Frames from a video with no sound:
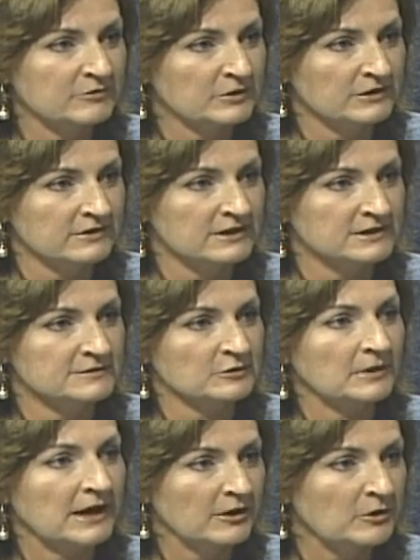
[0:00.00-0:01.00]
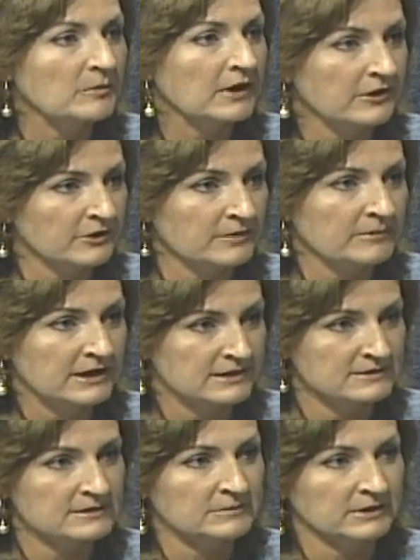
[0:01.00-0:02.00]
one of these for my own mother. My
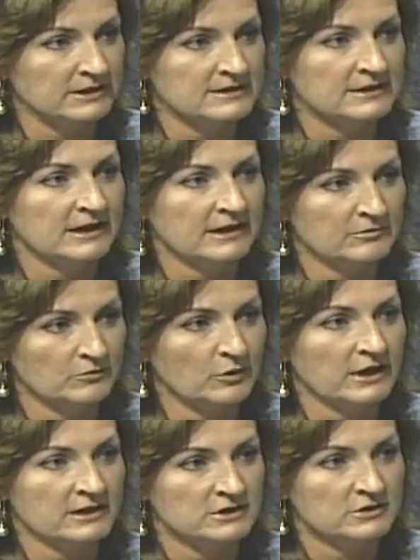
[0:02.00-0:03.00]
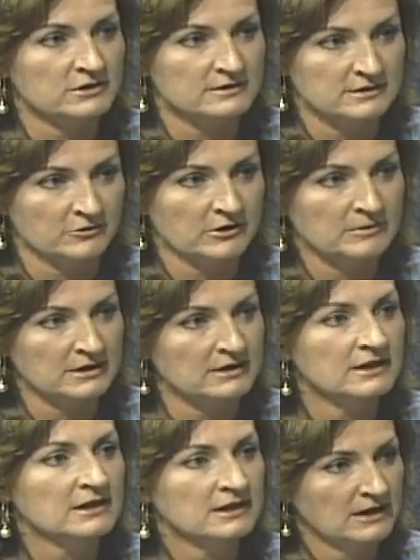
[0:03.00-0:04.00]
siblings and I went into this agreement
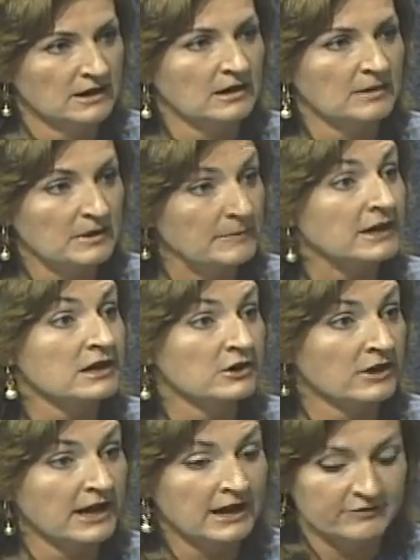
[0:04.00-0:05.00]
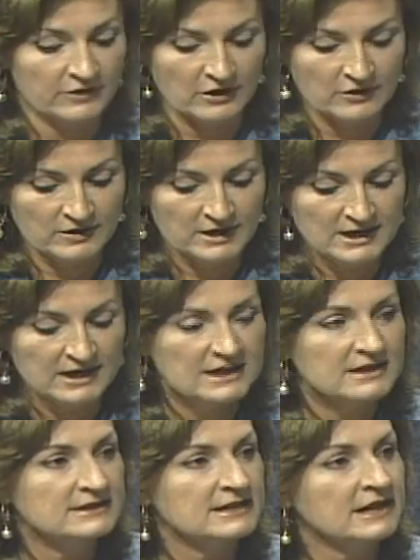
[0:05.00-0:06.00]
about 1.5 years ago.
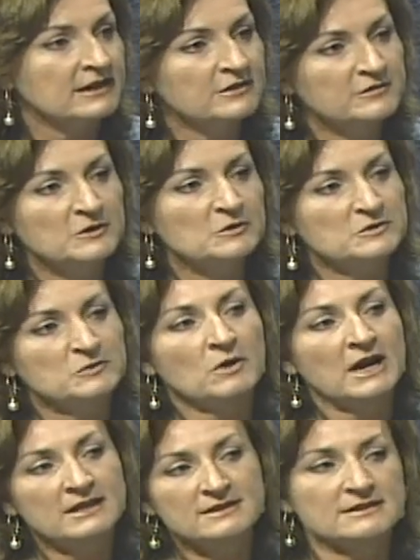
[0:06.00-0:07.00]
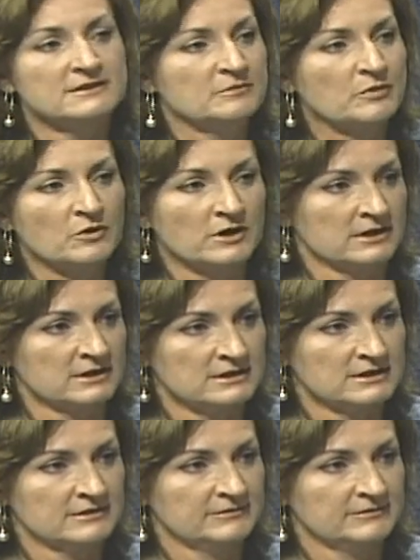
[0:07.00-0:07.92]
Tell the viewers why this is important.